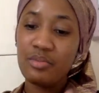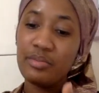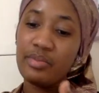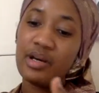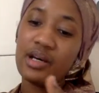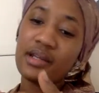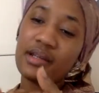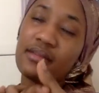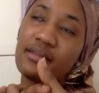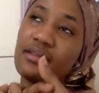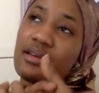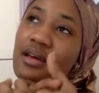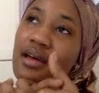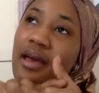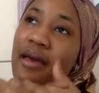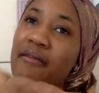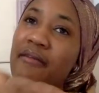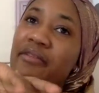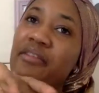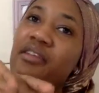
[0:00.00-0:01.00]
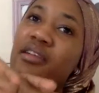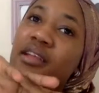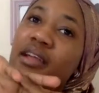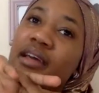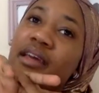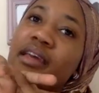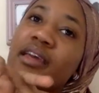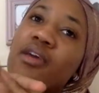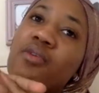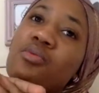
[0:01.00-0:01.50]
But I feel
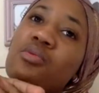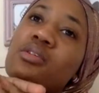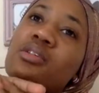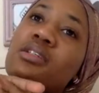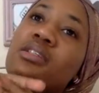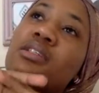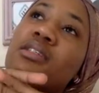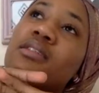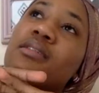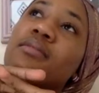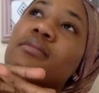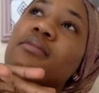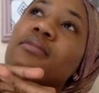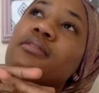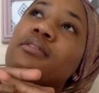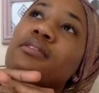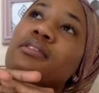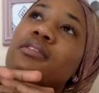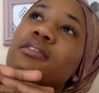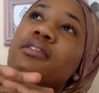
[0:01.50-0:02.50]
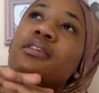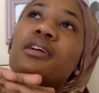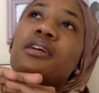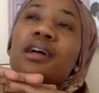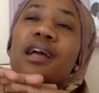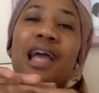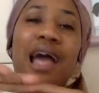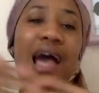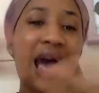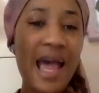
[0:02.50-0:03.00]
like it was
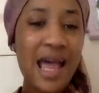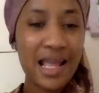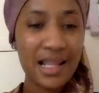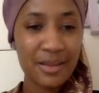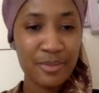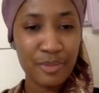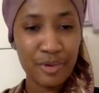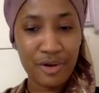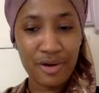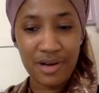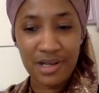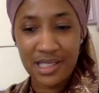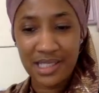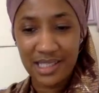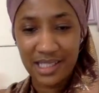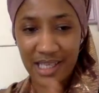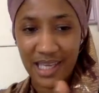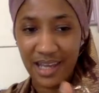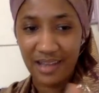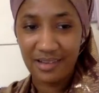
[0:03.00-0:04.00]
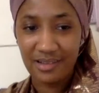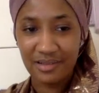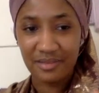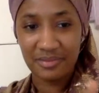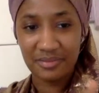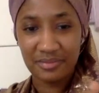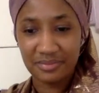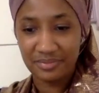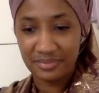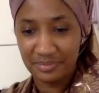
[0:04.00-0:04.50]
God brought us together,
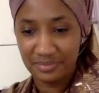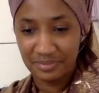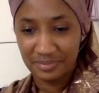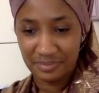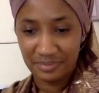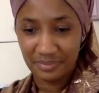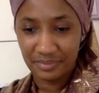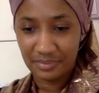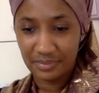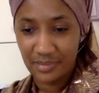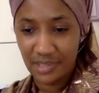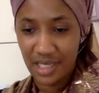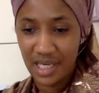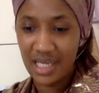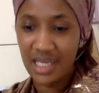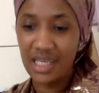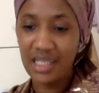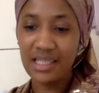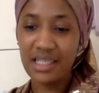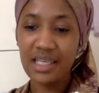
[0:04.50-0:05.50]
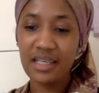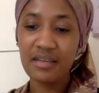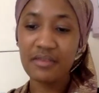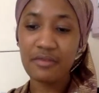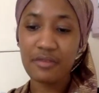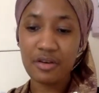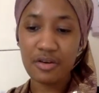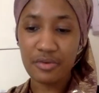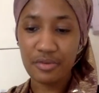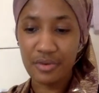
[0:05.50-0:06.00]
and he did it
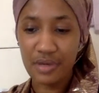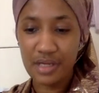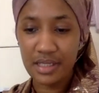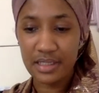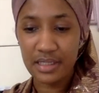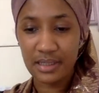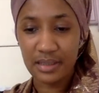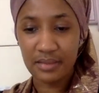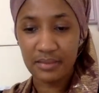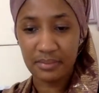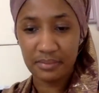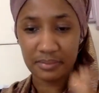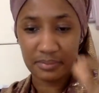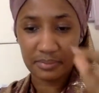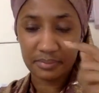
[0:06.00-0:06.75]
for a reason.